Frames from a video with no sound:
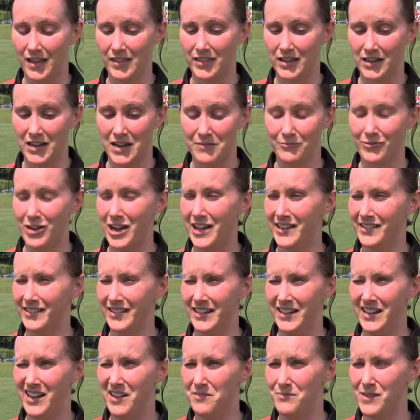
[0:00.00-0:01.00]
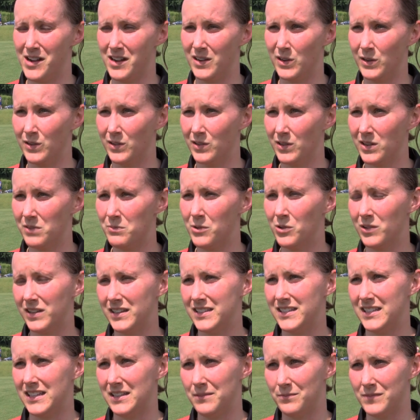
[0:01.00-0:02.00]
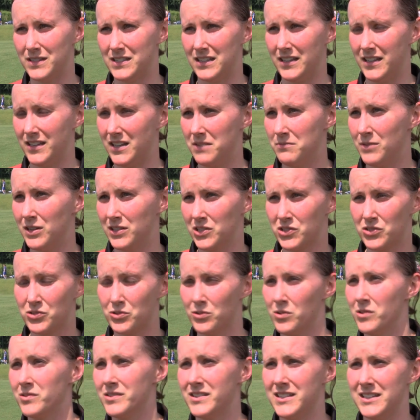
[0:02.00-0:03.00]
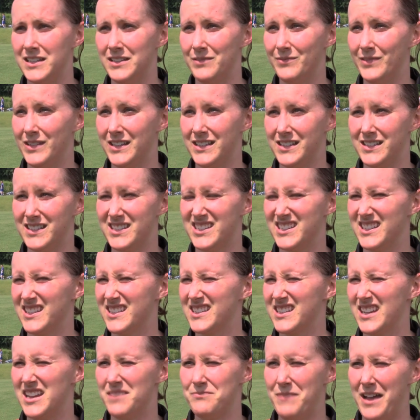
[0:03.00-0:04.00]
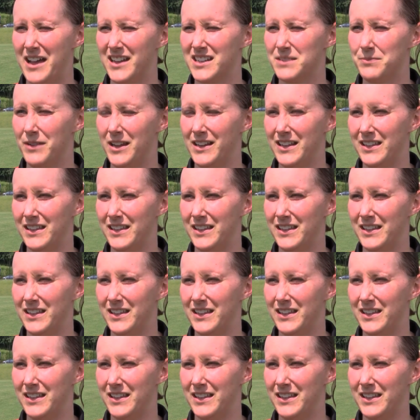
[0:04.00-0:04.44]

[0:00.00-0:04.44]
the camaraderie among Camogie teams and amongst your own team is just unmatched by